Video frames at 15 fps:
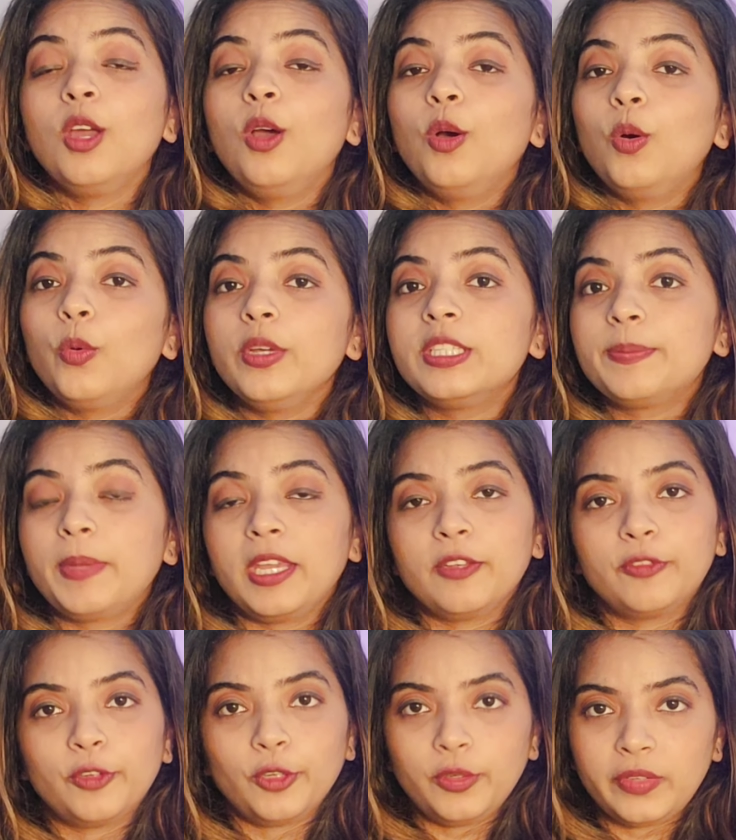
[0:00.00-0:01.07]
who is paying for
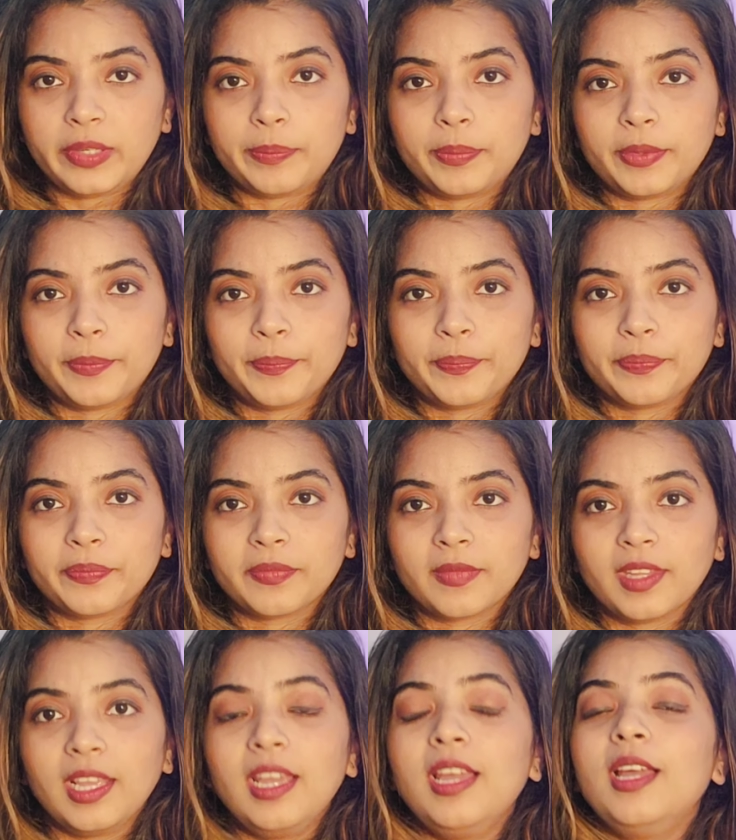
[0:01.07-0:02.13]
your trip?
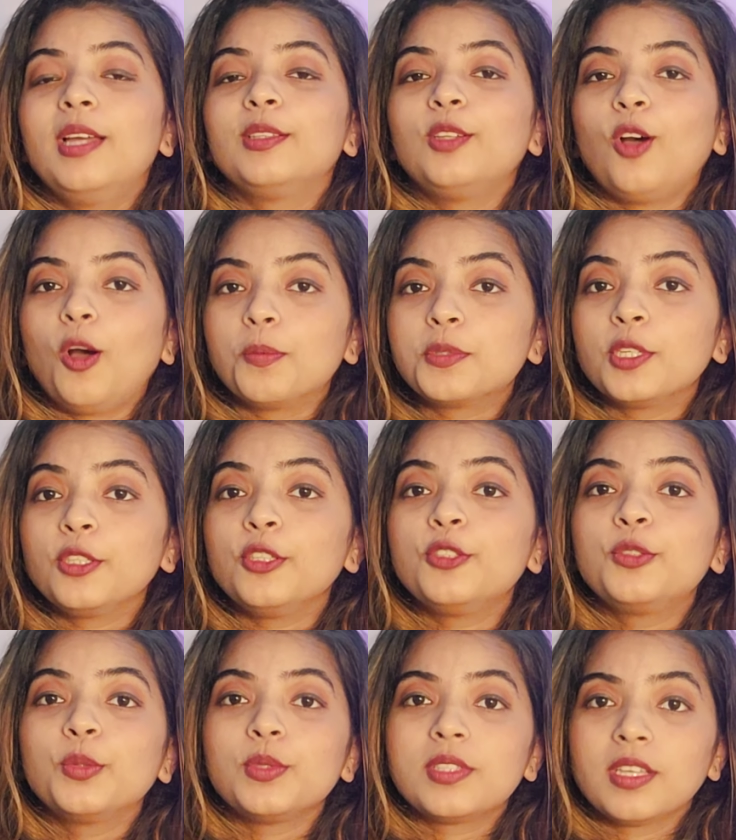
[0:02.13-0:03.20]
The option you
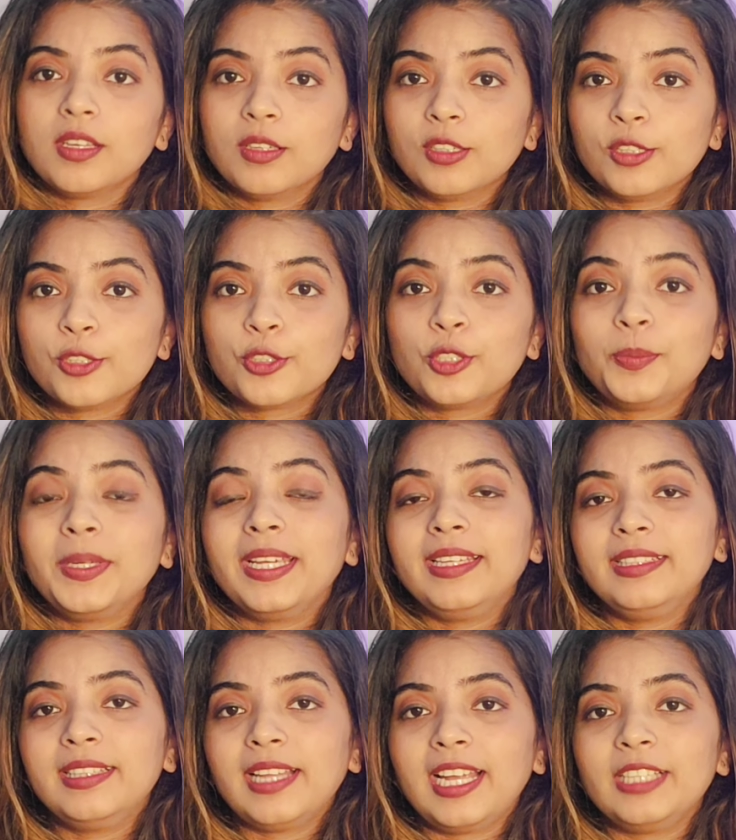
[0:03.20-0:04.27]
choose here should be in
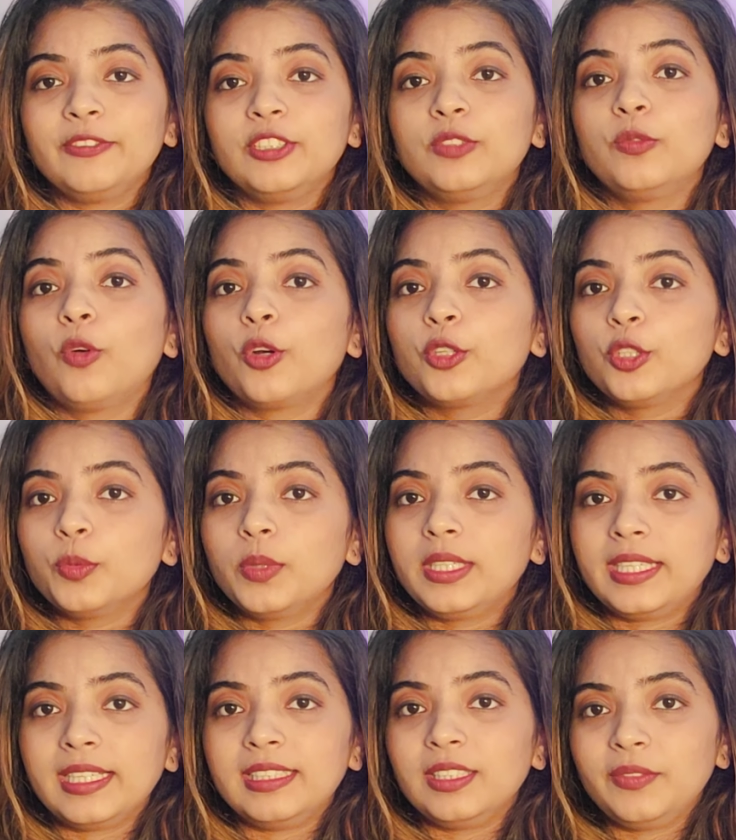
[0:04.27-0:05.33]
line with what you would
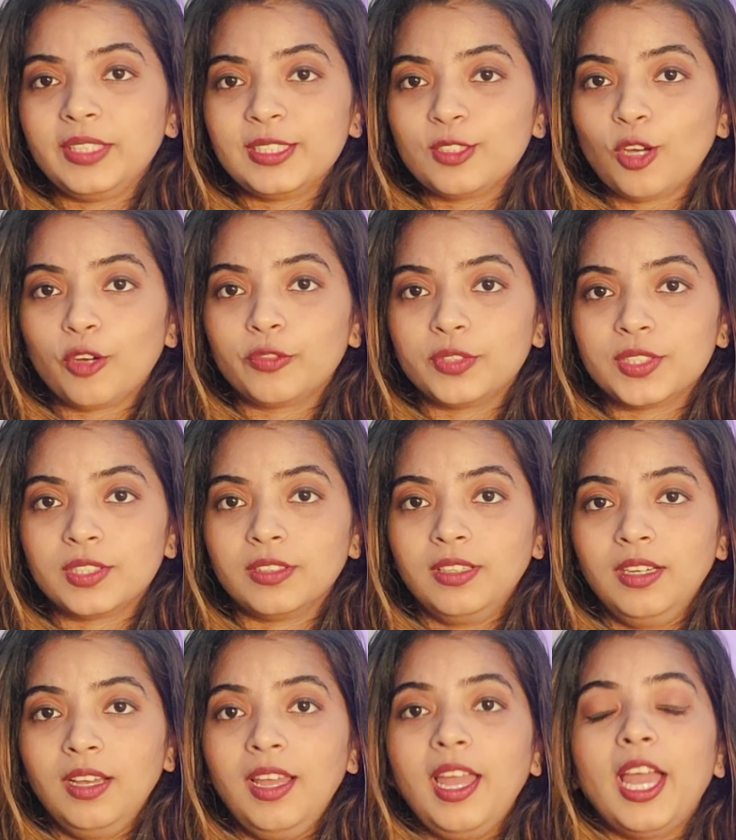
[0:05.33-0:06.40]
tell the visa officer
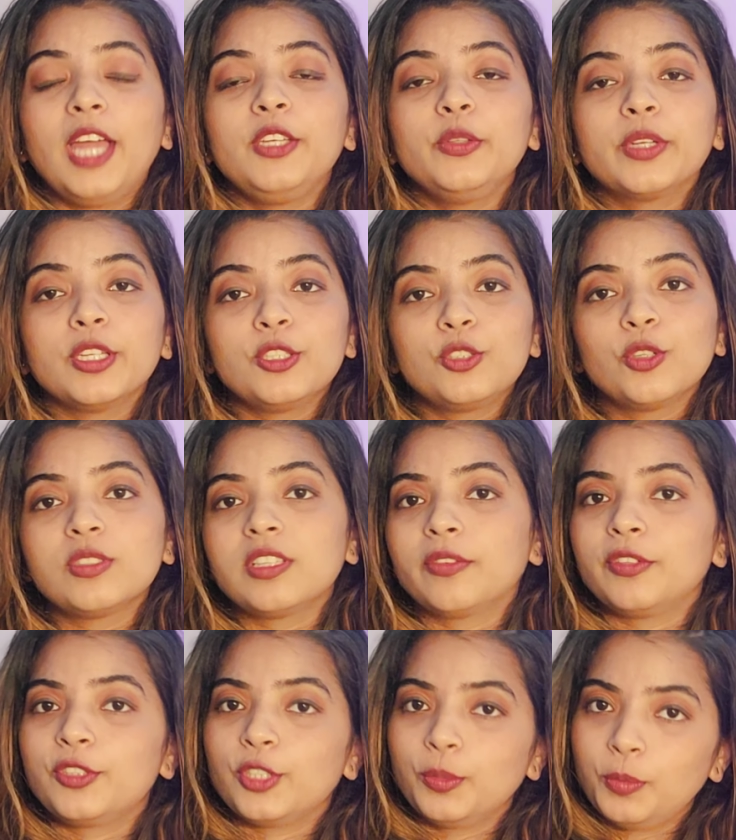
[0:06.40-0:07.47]
and you can show
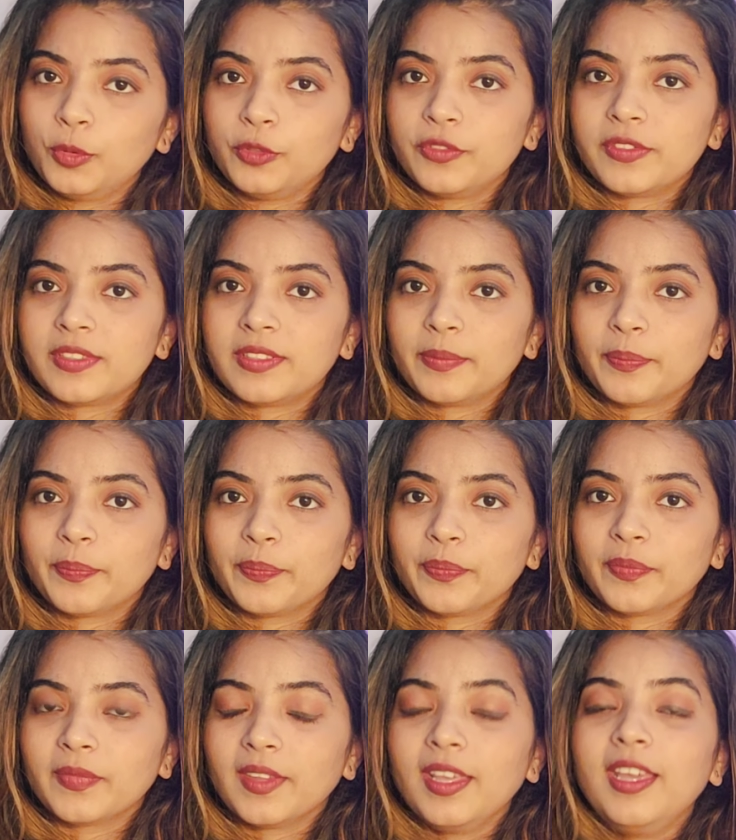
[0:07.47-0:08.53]
sufficient proofs.
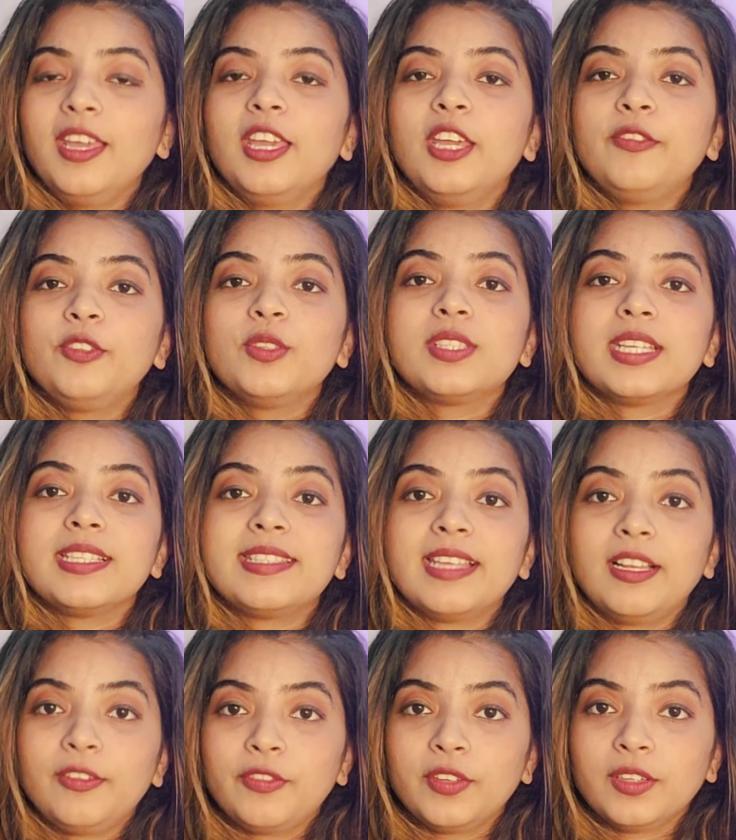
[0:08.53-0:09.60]
If you say
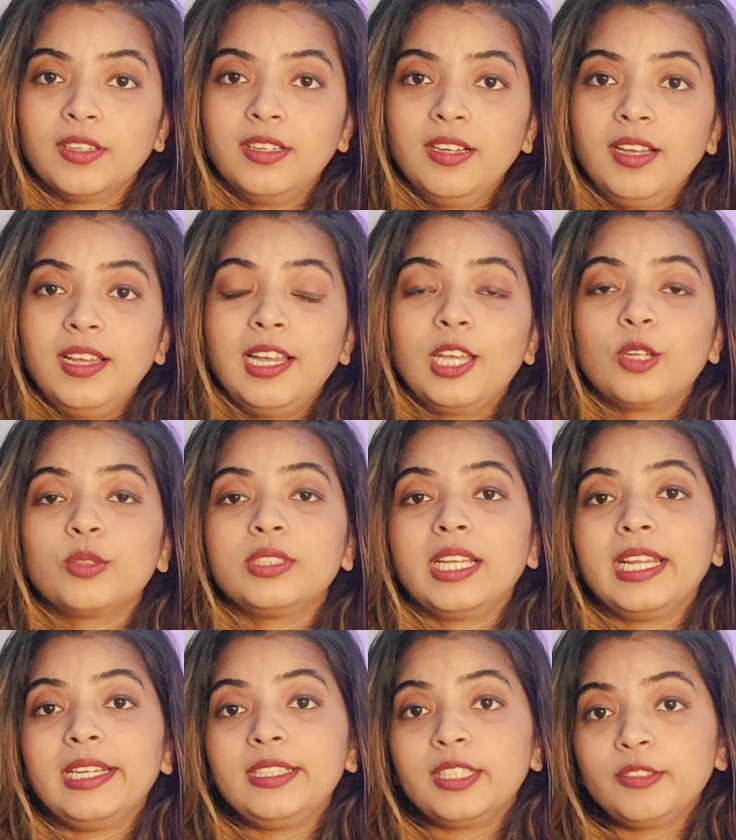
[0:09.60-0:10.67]
self here and on the
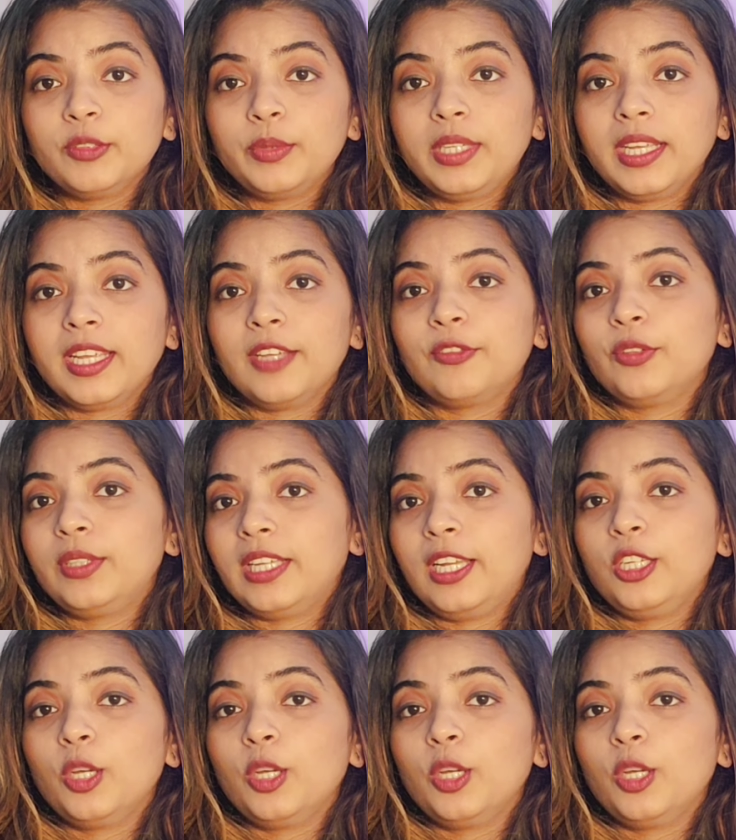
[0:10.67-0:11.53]
interview day if you tell your